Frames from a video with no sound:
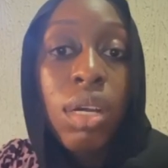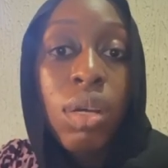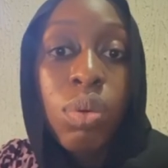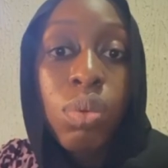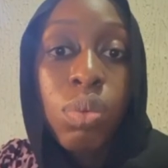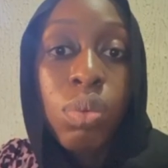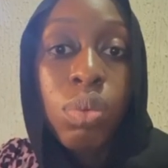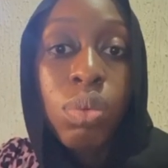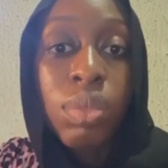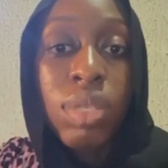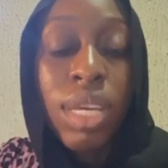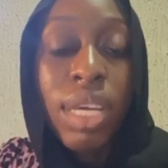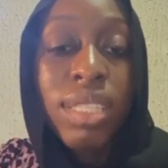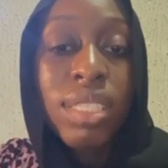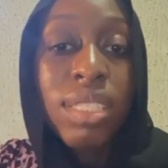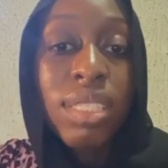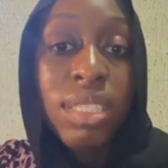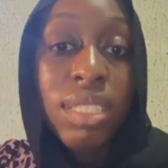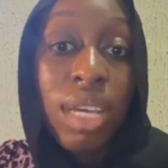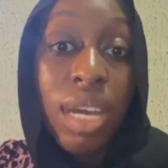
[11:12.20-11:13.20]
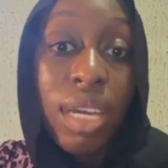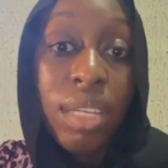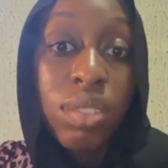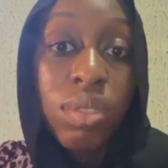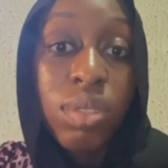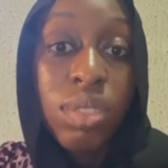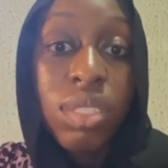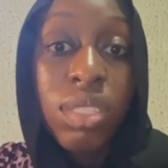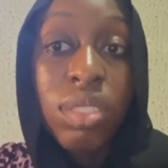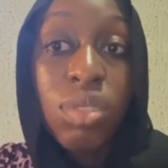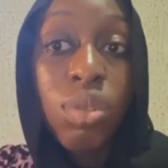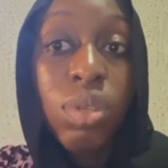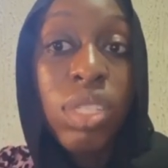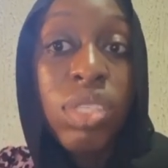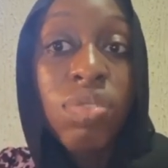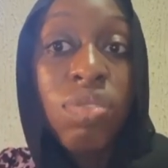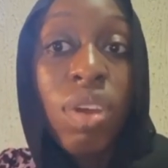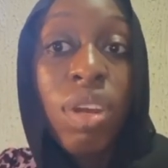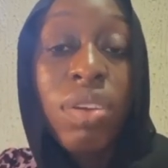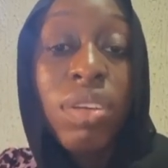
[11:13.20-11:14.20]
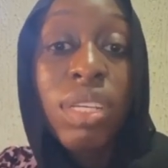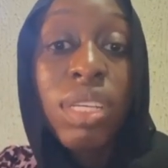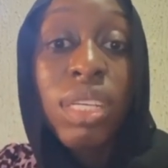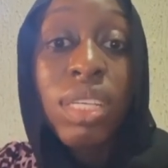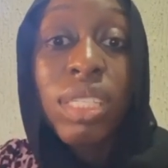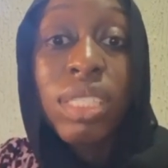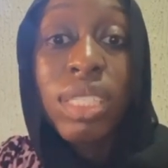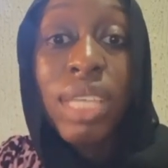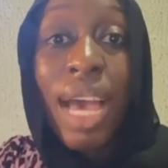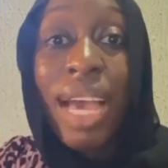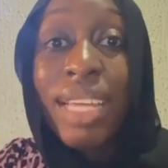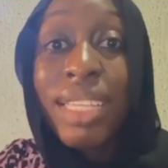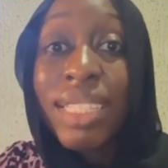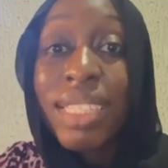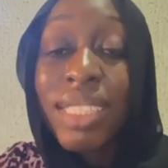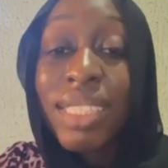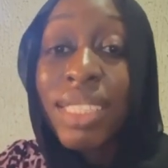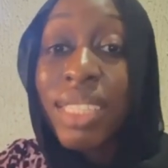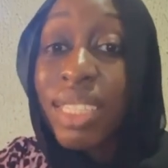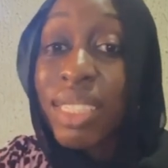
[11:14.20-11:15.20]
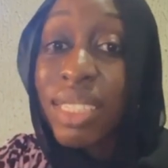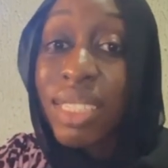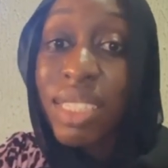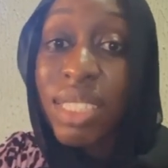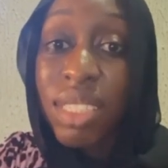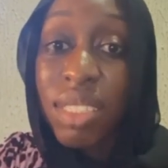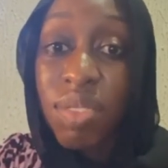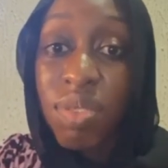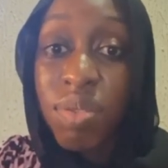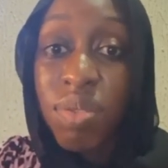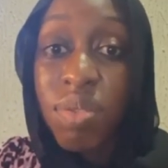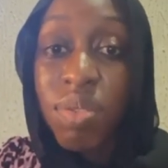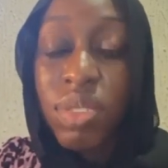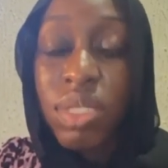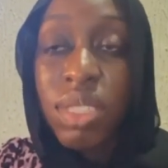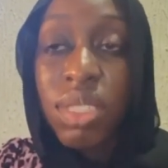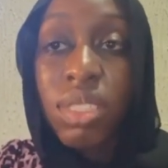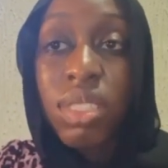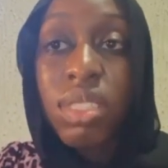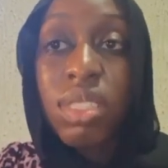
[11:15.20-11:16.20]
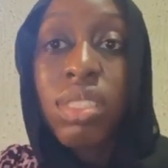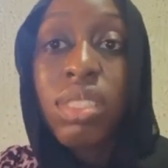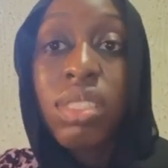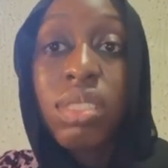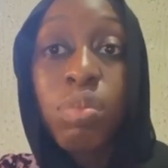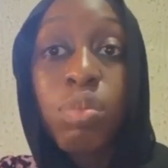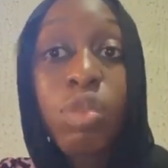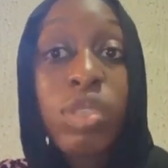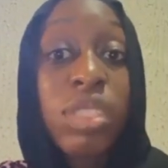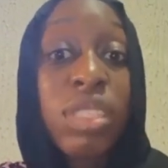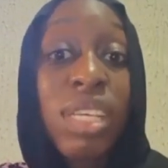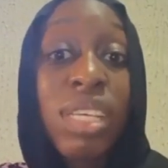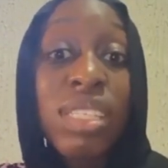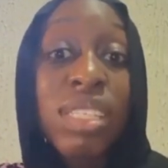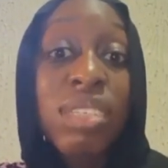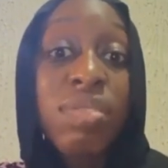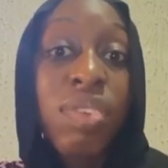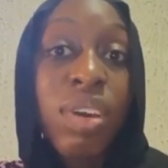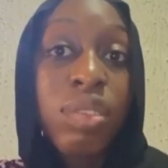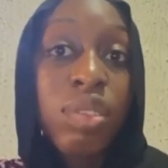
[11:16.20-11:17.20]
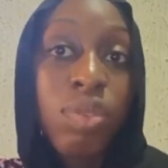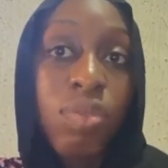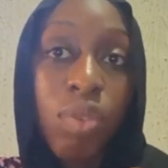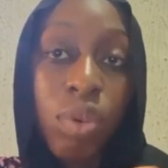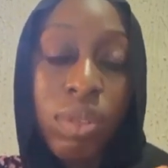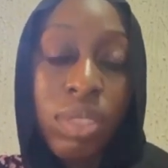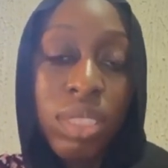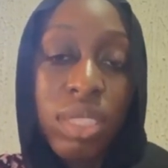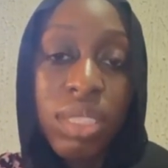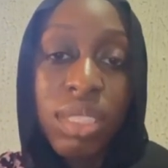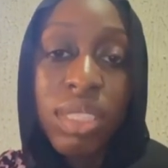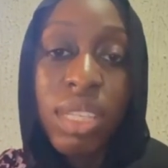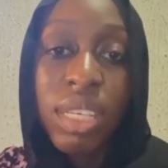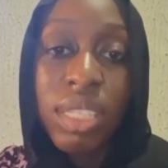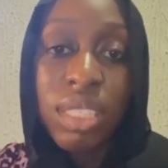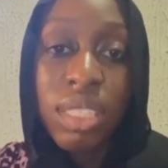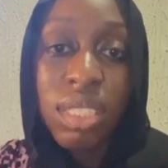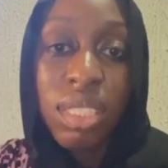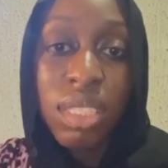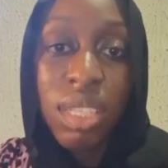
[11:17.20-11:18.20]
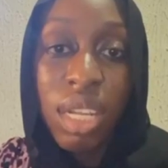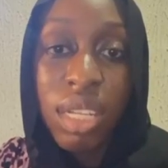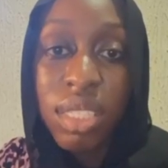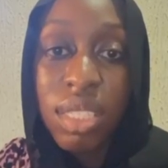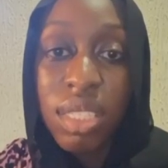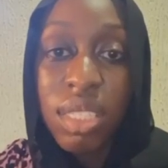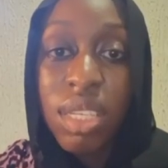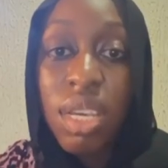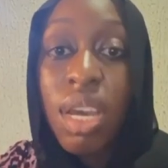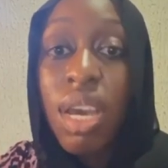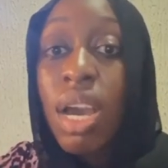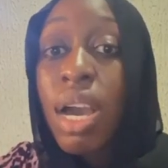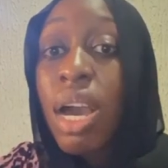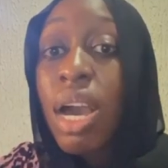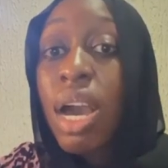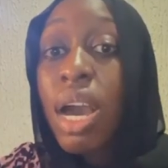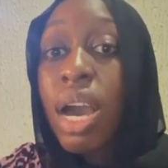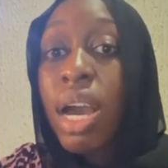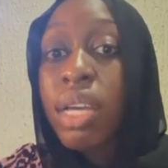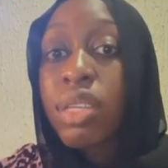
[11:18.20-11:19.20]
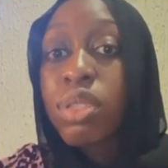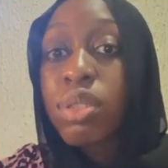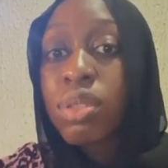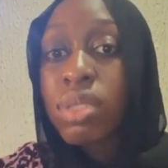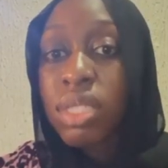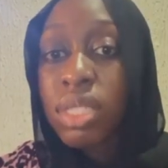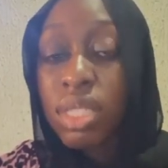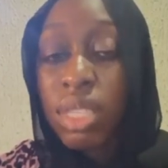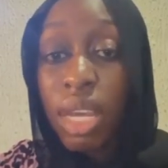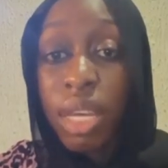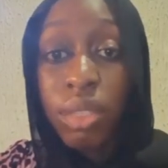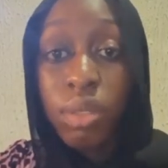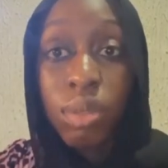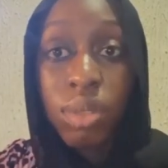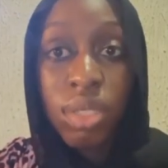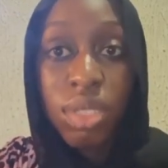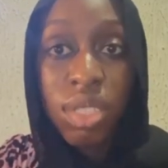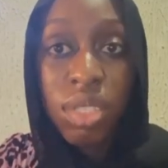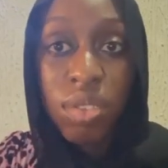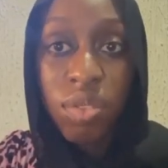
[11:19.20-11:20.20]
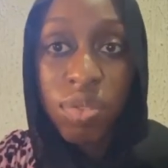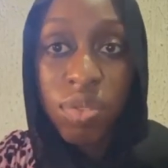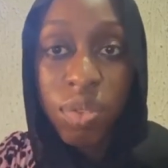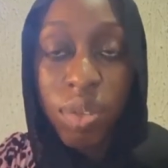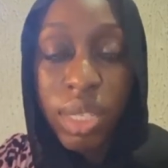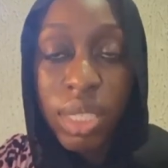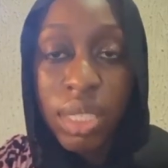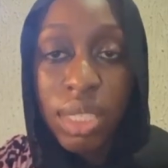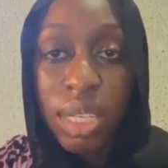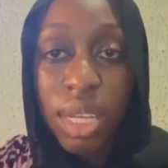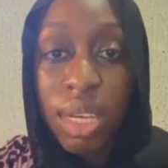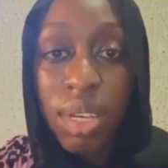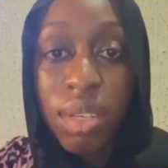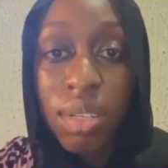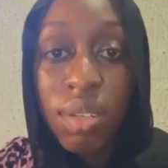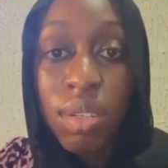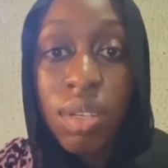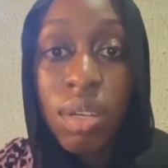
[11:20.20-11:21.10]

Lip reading: we'll get the diagnosis. So it's highly sensitive. It's the most sensitive out of all the tests that are used in diagnosing influenza